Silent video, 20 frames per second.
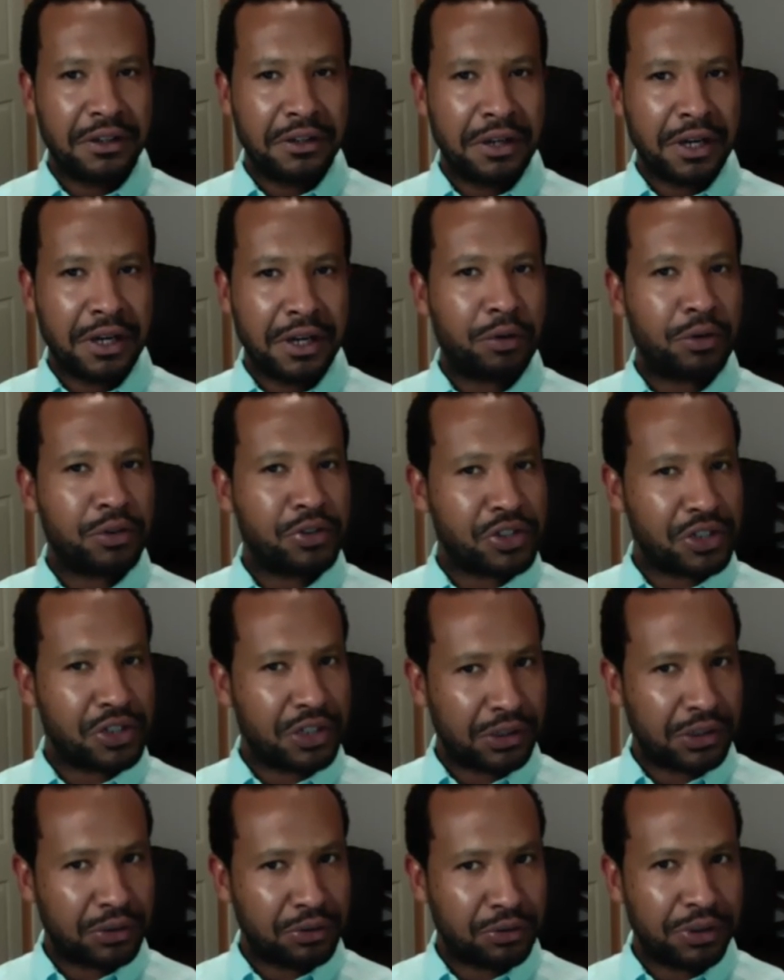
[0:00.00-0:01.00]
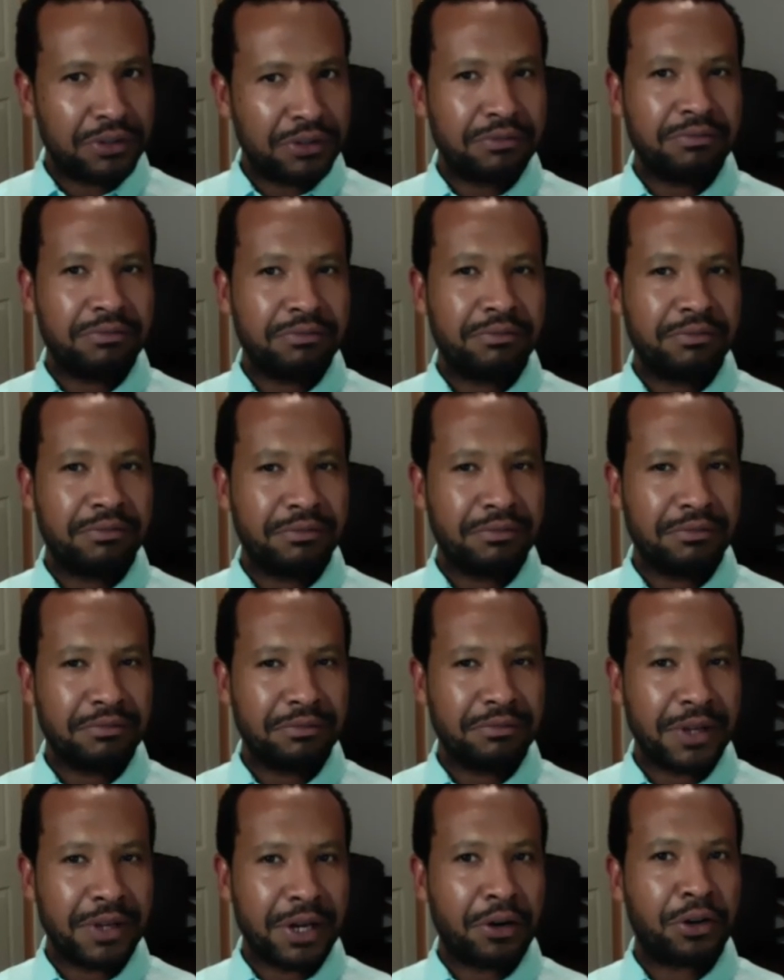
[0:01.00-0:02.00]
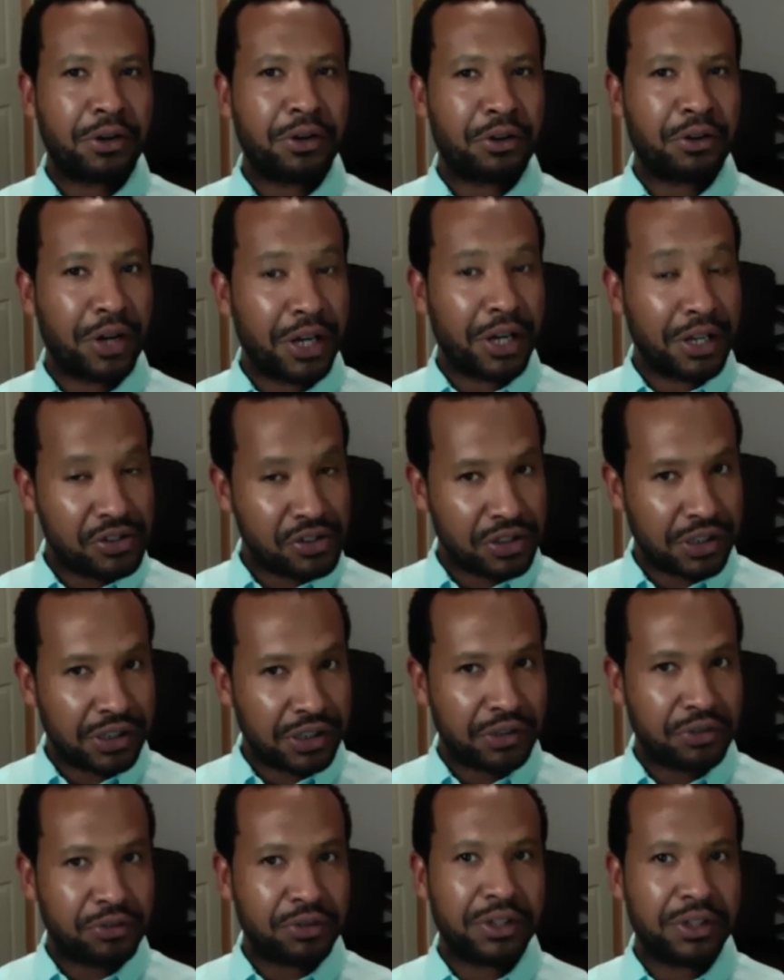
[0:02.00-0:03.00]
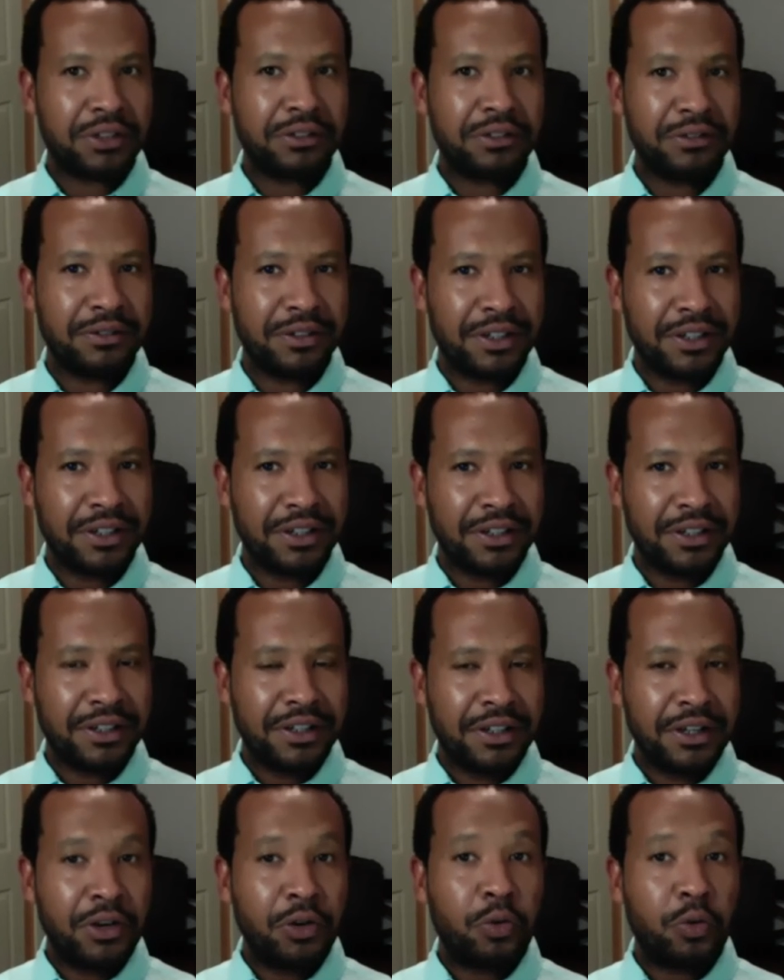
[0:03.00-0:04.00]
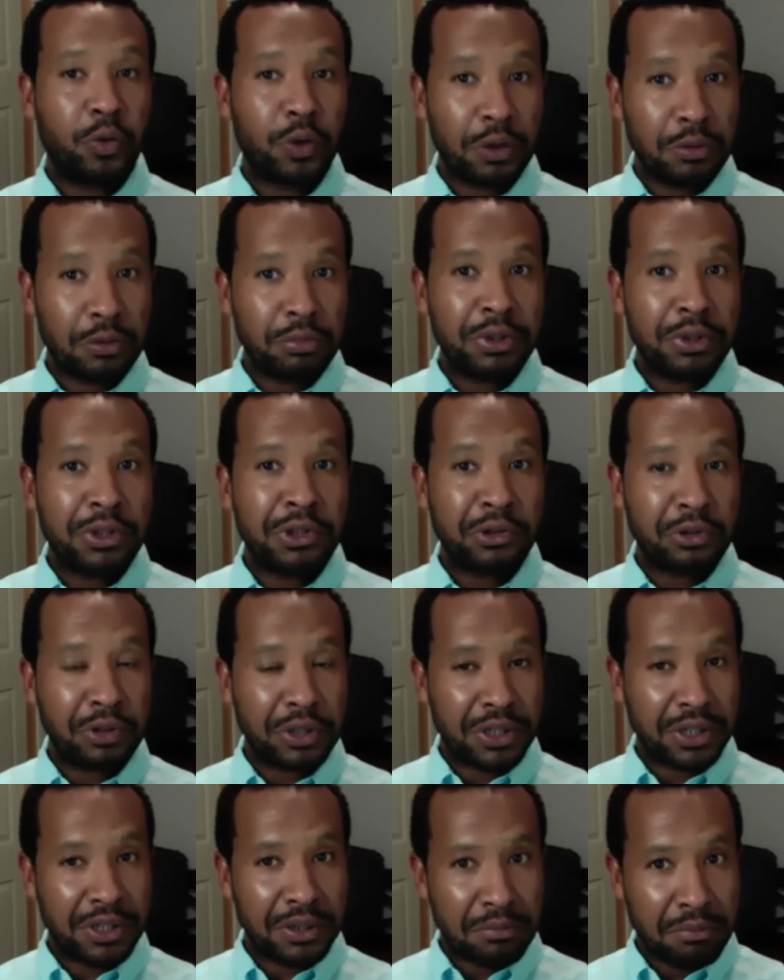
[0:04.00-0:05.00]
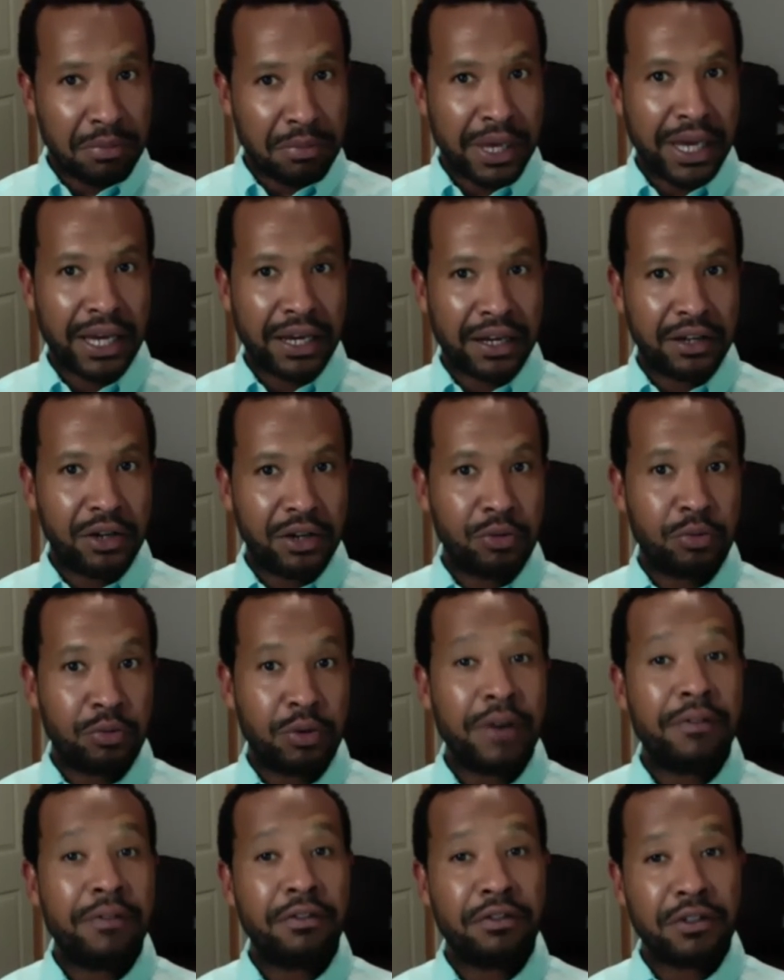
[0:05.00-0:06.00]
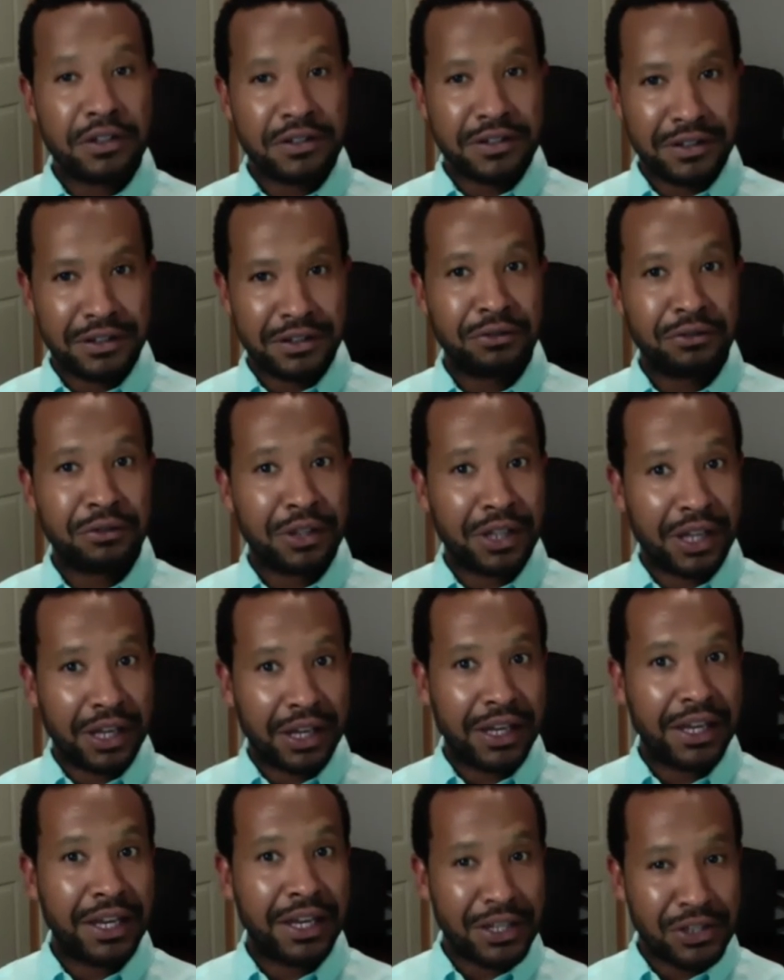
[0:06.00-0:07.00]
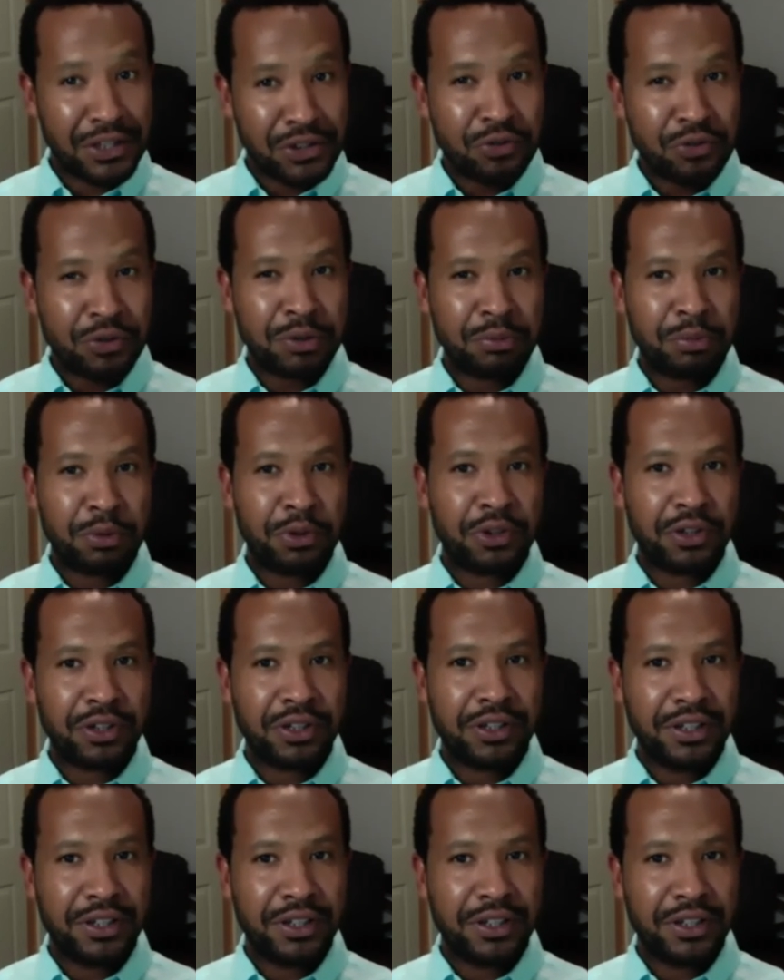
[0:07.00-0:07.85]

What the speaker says: Our children, our grandchildren will be looking back, referencing to that history book